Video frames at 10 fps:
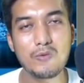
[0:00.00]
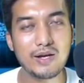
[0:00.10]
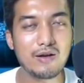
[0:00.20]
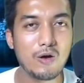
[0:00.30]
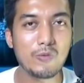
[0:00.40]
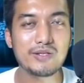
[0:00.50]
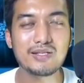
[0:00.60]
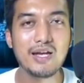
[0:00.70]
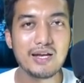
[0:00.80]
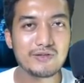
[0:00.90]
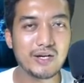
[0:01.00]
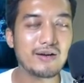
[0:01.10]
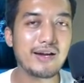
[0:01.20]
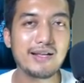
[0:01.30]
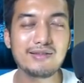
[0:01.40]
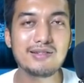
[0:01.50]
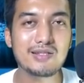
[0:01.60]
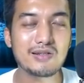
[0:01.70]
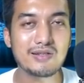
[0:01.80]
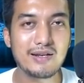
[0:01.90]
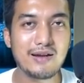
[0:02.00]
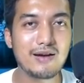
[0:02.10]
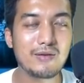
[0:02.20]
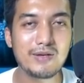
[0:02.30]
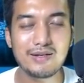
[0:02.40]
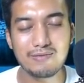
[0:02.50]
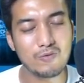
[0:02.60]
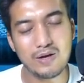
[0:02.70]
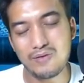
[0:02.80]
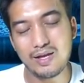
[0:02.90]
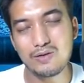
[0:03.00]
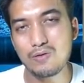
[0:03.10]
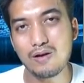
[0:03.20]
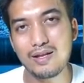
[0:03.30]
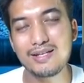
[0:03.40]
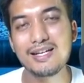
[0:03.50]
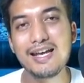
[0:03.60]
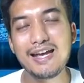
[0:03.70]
We can always trigger a healthy discussion and argument and whatever that you call it.